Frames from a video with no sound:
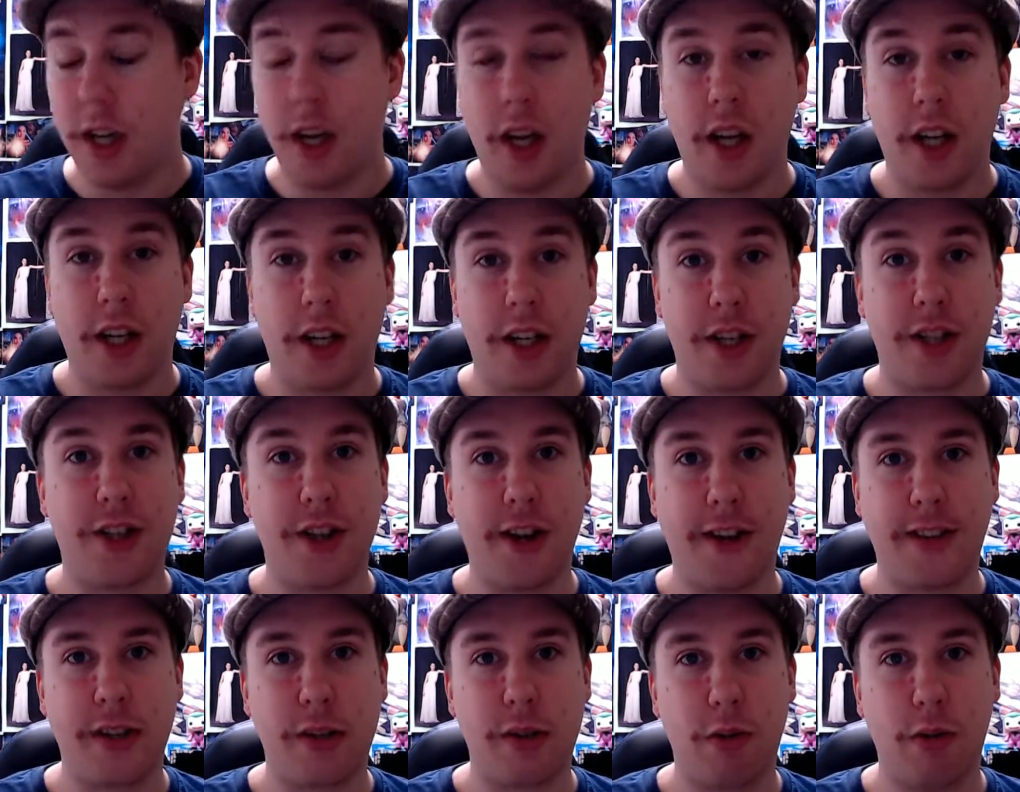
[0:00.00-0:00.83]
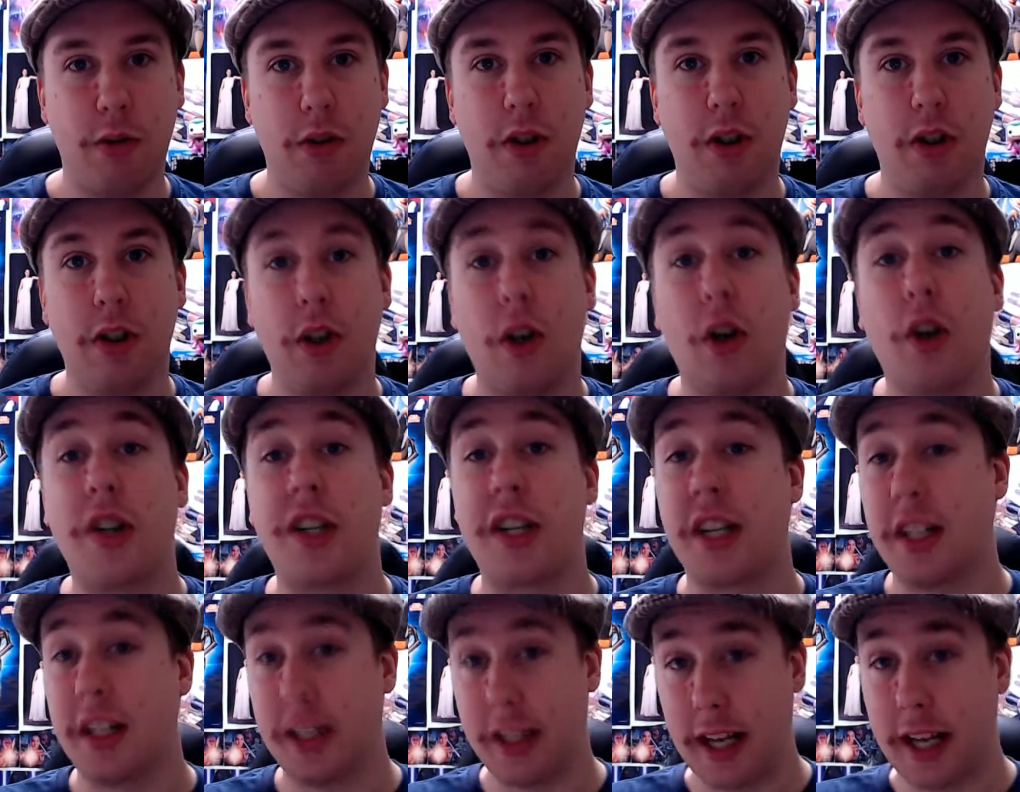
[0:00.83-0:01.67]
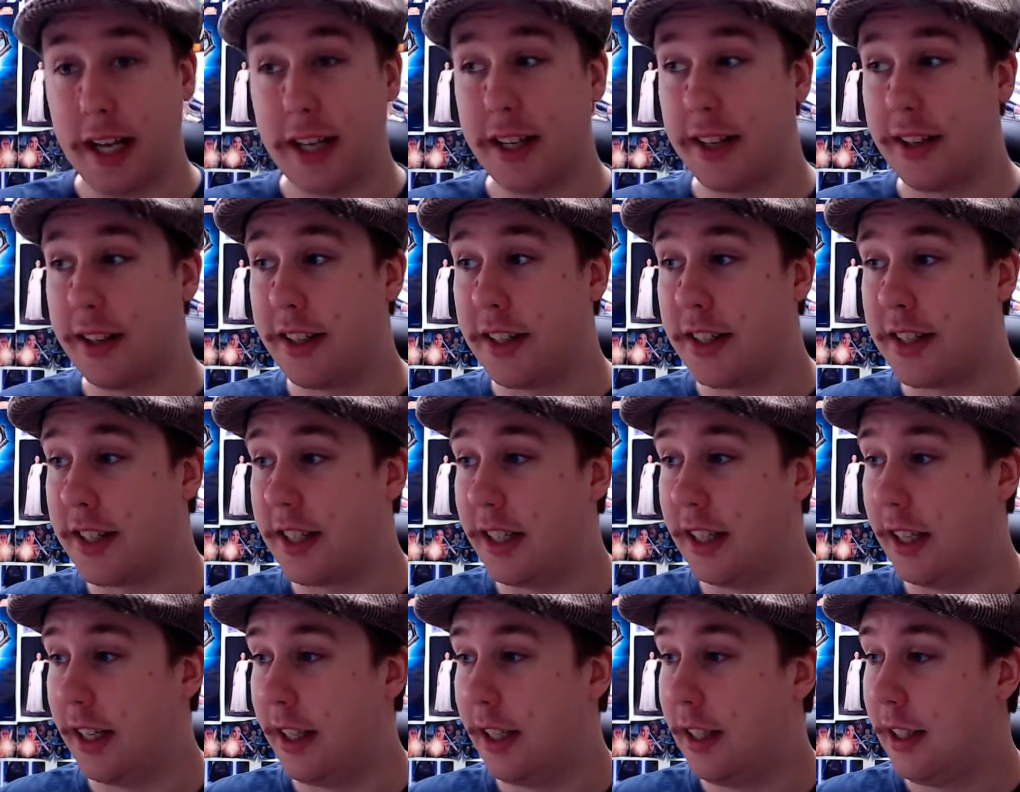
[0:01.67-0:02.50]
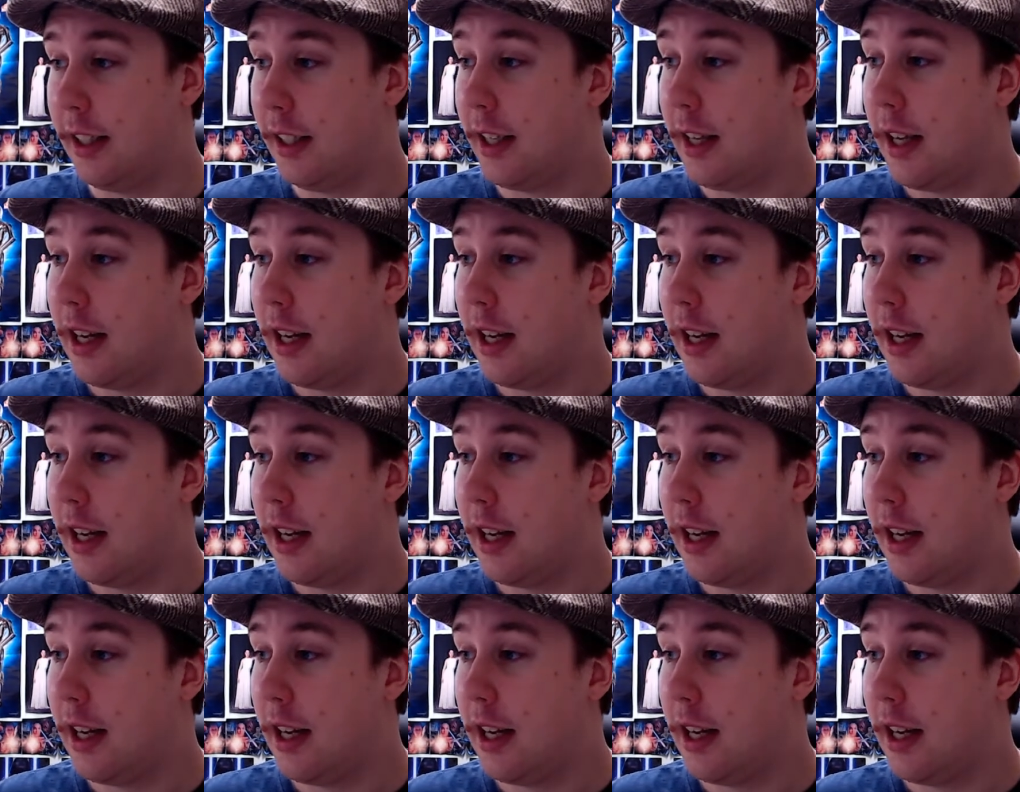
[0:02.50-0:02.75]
The service will launch later this year.